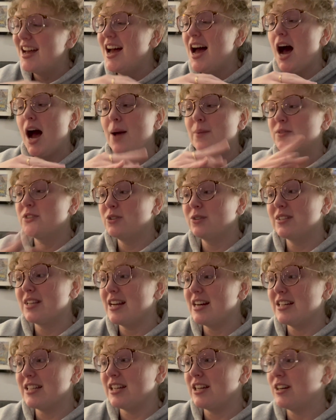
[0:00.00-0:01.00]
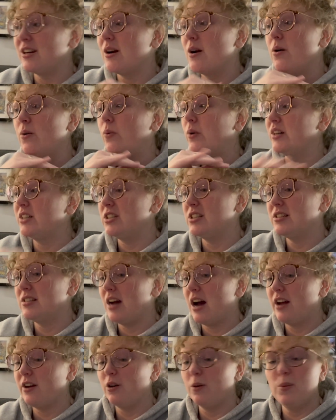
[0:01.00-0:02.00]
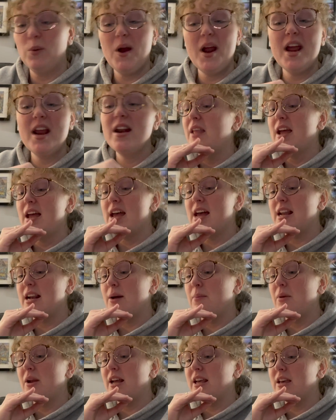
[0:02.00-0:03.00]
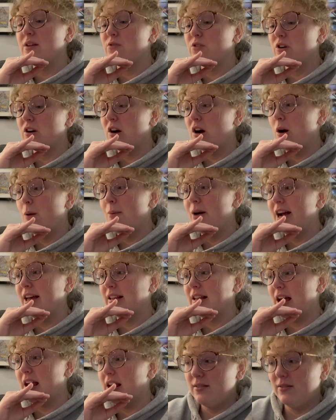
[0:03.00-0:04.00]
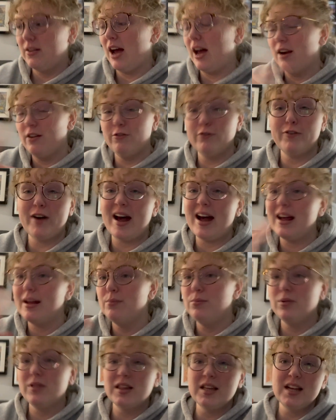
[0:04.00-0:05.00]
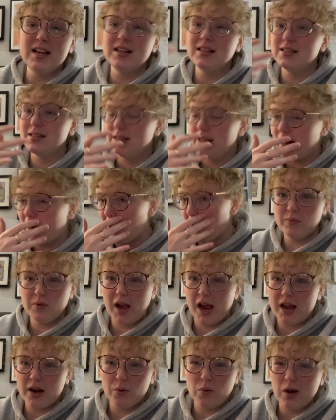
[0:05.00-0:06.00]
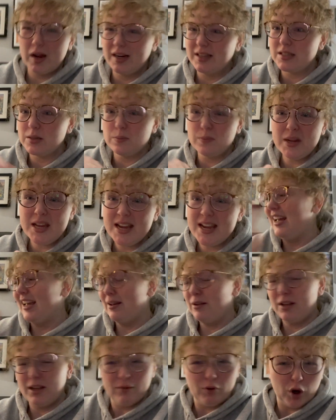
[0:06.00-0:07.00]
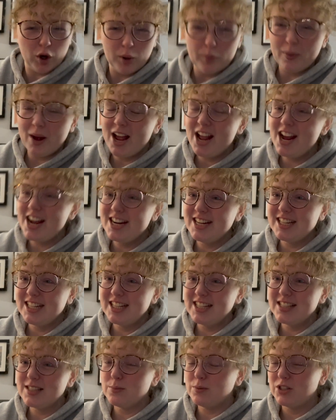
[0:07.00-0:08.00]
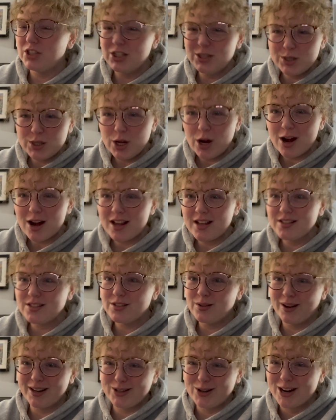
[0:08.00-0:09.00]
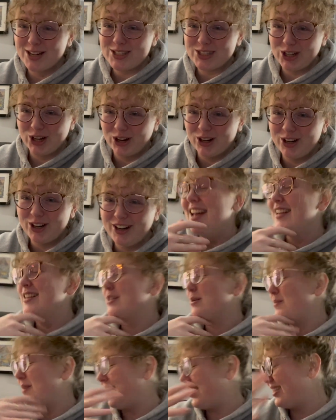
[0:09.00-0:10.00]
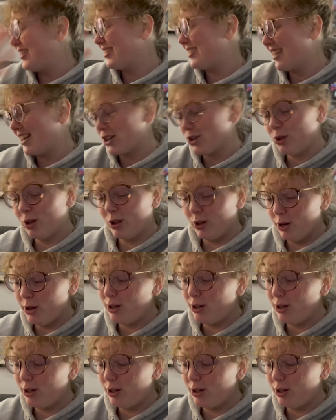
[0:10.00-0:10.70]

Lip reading: I'm so excited to hear what she's got in her brain, and I'm gonna give her all my like kind of vibe things that I kind of want it to be, give her my ideas, but she's the artist, so I trust her to make things actually look